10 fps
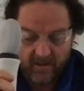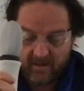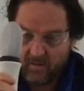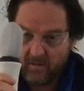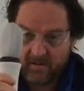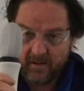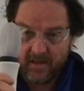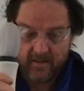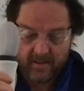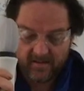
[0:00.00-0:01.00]
Now once
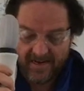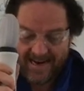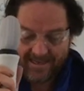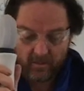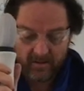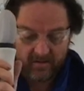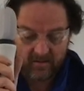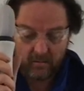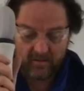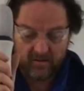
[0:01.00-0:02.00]
again, that's aqueous,
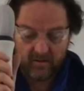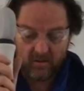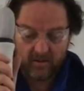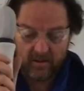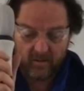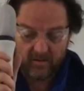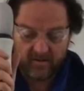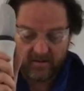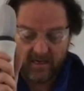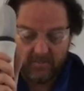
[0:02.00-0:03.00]
so it's not going to
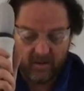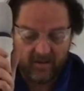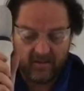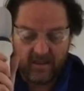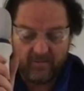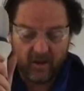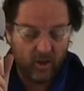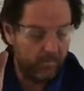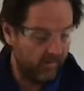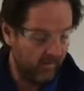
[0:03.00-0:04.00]
escape. I can leave it
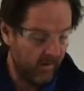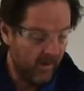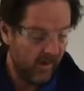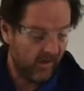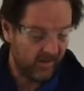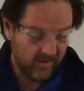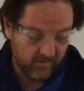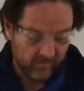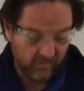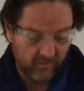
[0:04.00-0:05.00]
open. I can leave
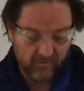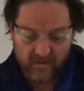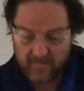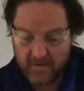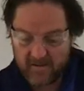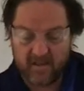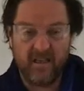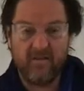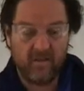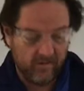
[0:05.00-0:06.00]
it for 15 minutes. I can
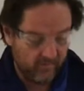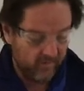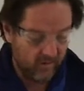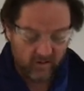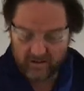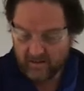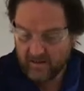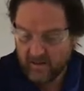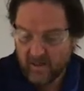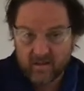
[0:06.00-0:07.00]
even leave it for longer.
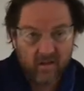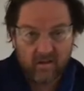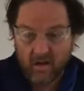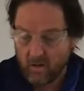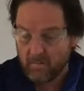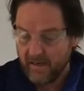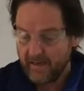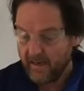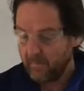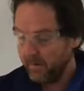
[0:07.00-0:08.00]
So I'll make
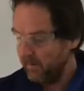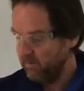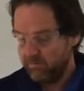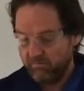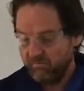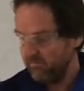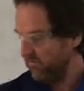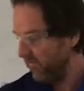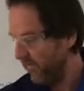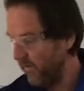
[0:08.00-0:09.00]
up
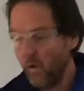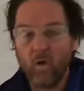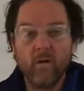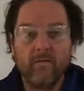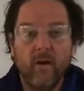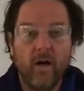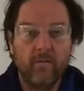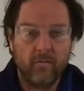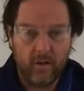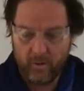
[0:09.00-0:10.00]
four, five
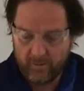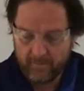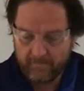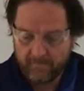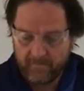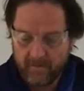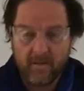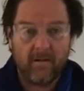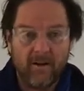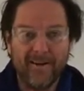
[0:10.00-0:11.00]
of those.
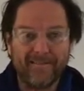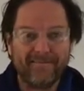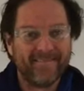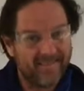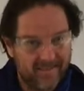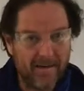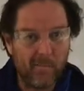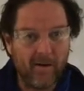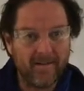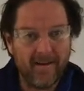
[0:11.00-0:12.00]
All right. Step
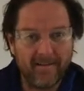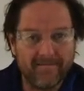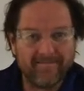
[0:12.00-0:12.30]
one done.